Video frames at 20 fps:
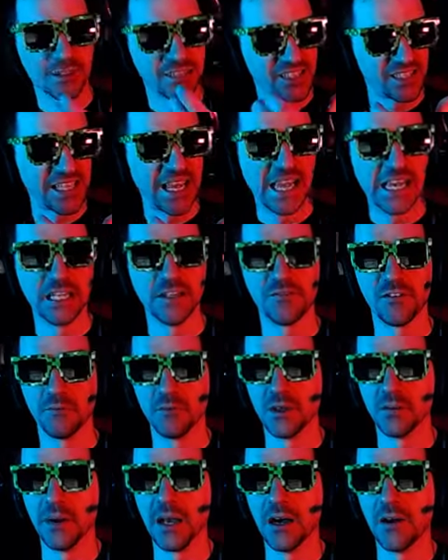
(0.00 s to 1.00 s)
sand from
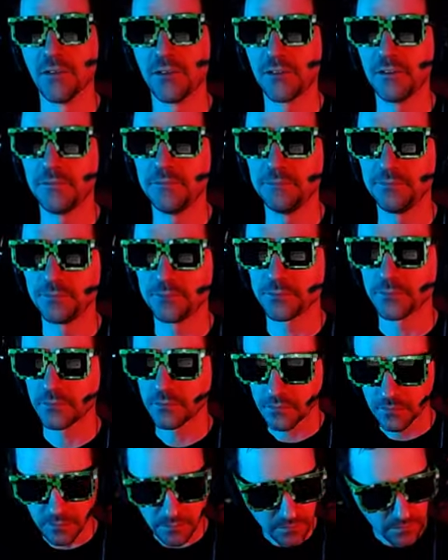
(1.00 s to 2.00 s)
your mouth?
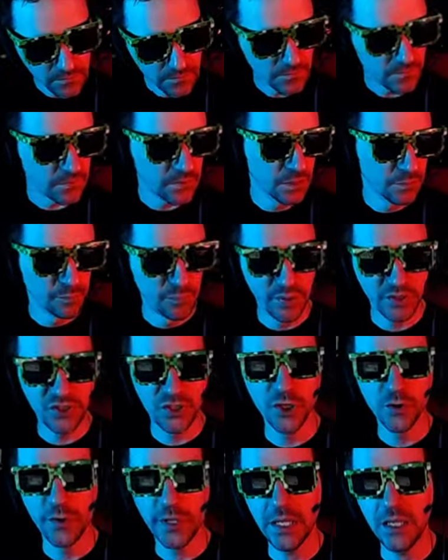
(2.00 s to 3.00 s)

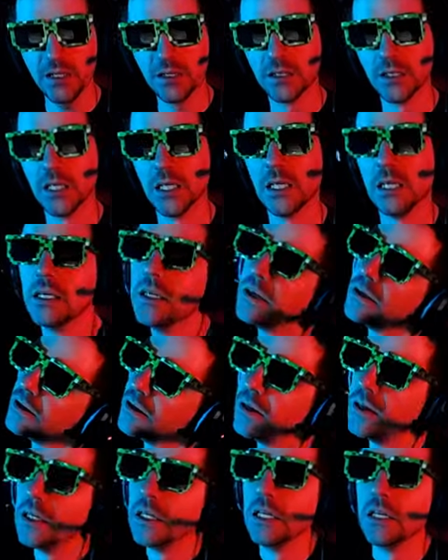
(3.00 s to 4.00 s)
Patooey?
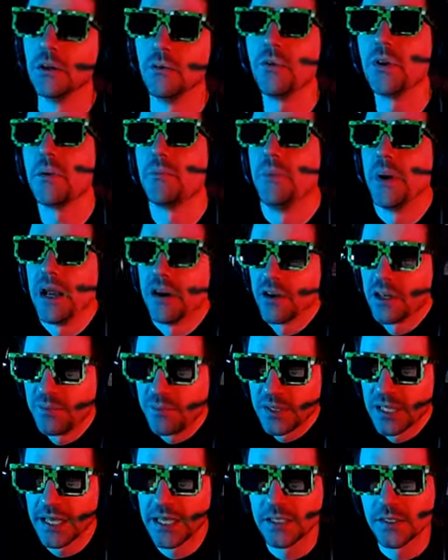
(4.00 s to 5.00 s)
What a barren
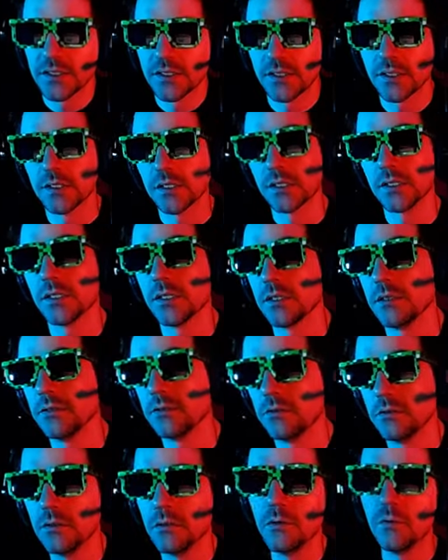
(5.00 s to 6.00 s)
place.
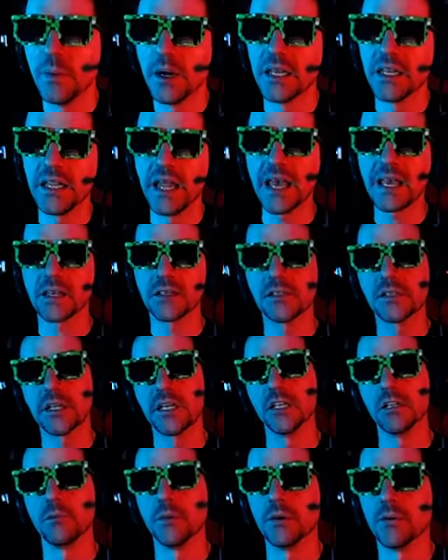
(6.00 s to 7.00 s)
Oh, my neck is
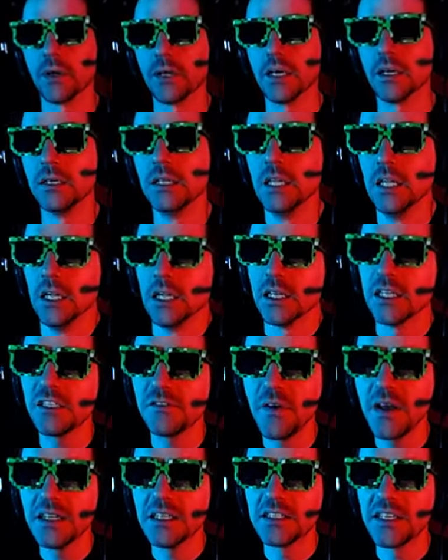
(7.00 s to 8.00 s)
killing me right now. Let's
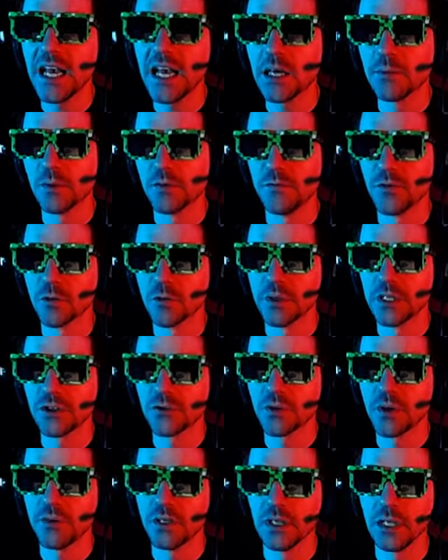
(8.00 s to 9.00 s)
find a town before we
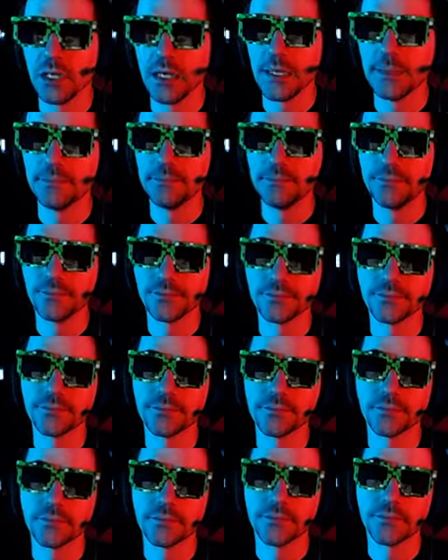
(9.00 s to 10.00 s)
shrivel up.
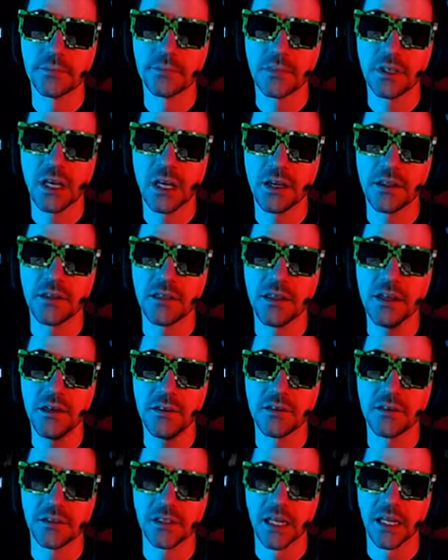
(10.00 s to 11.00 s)
Mm, I think
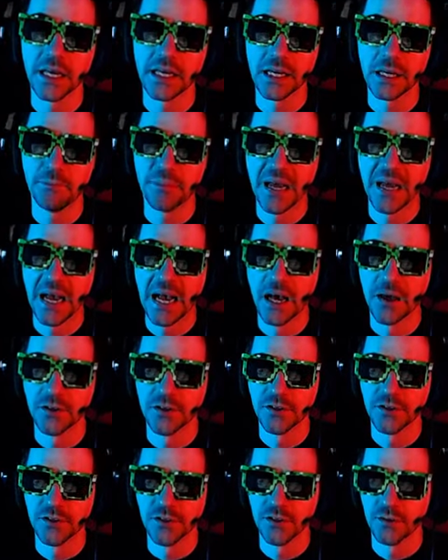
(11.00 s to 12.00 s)
there's like a
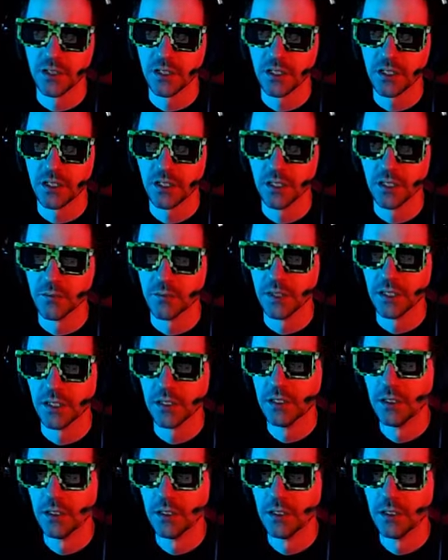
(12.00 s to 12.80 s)
pattern to it here, but